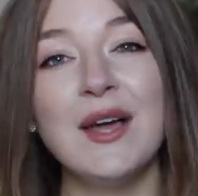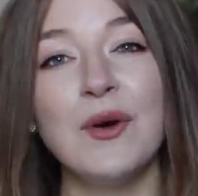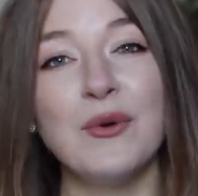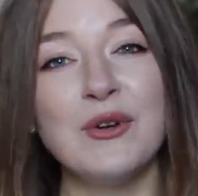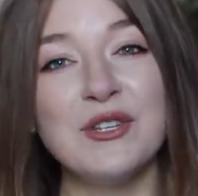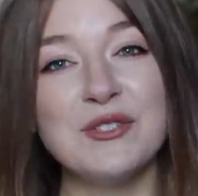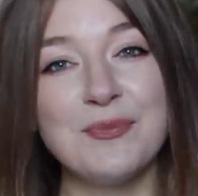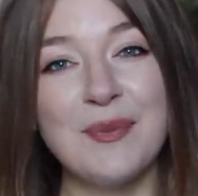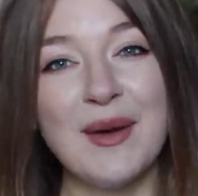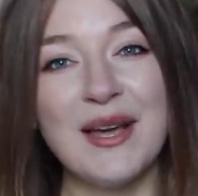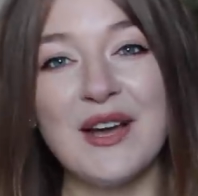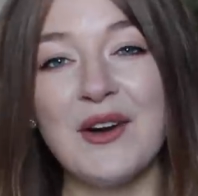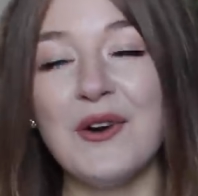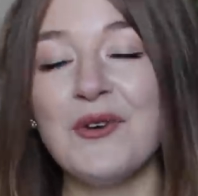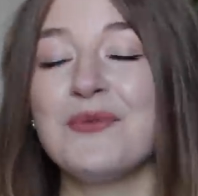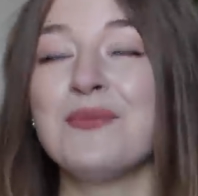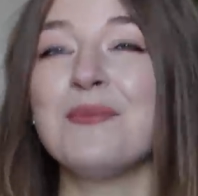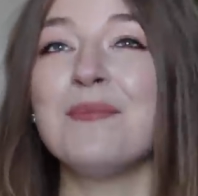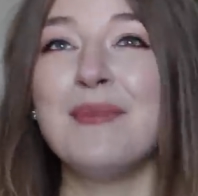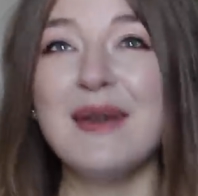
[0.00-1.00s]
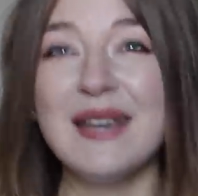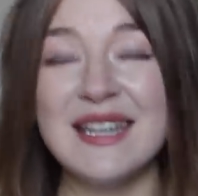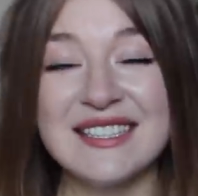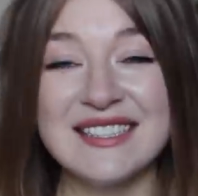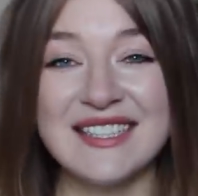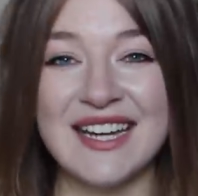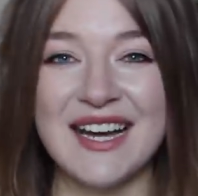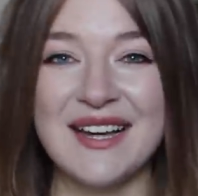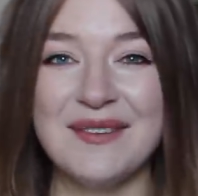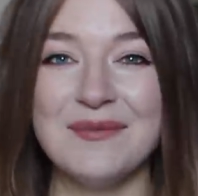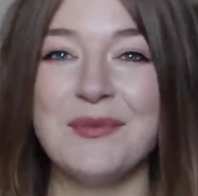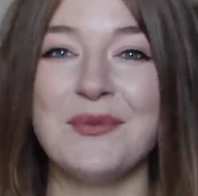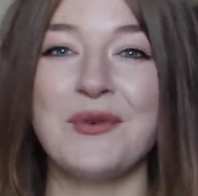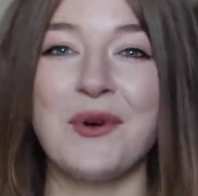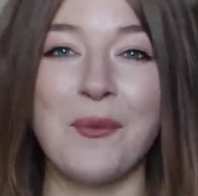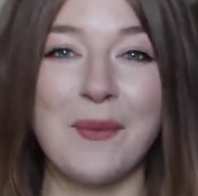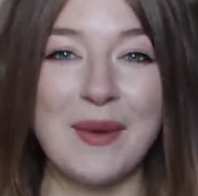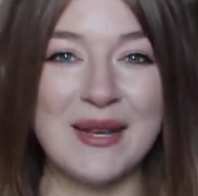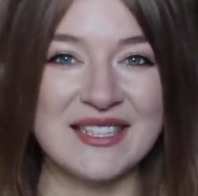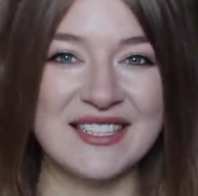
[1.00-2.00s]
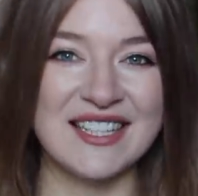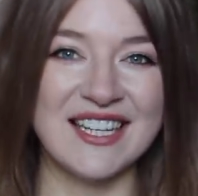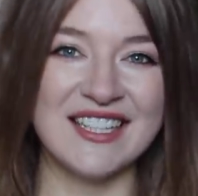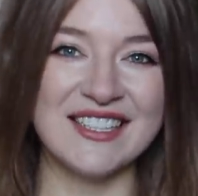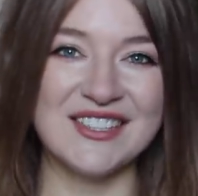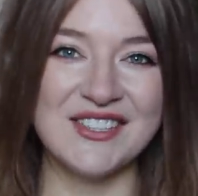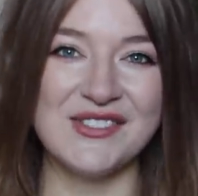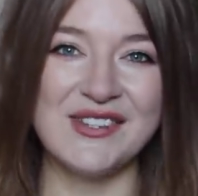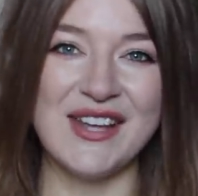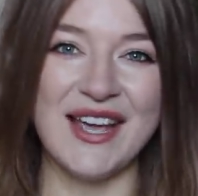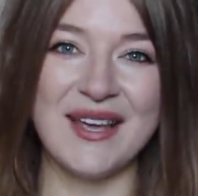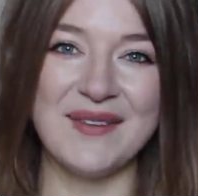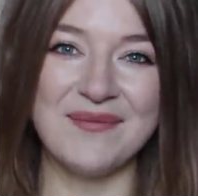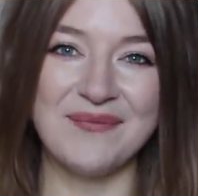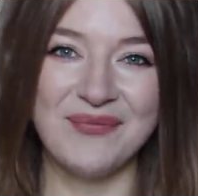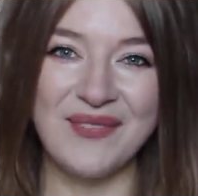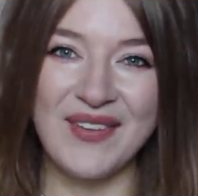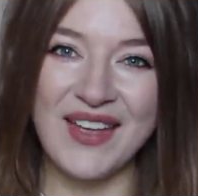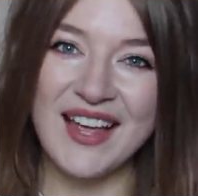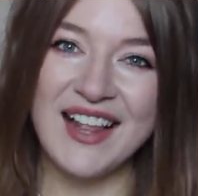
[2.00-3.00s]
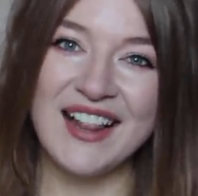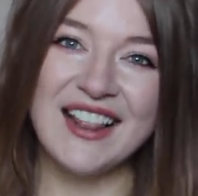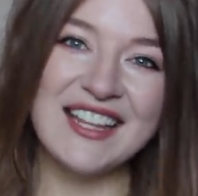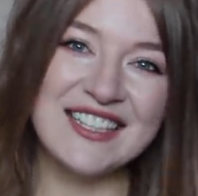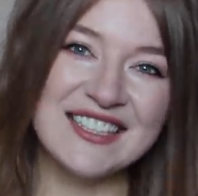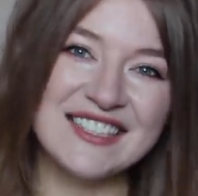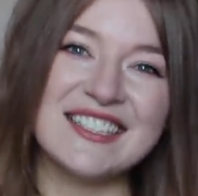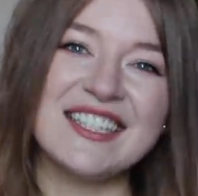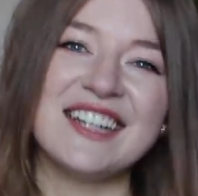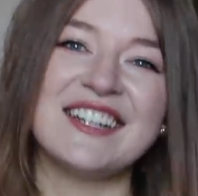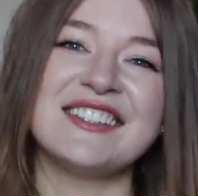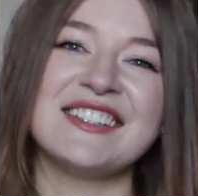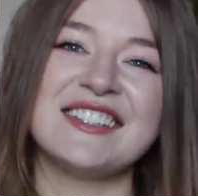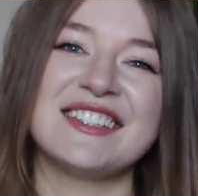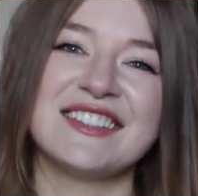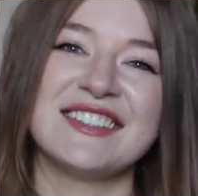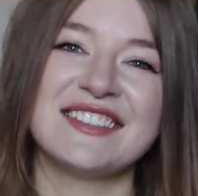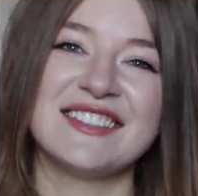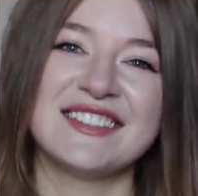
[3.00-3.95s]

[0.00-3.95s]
which pay off big time for my skin today. Let's start.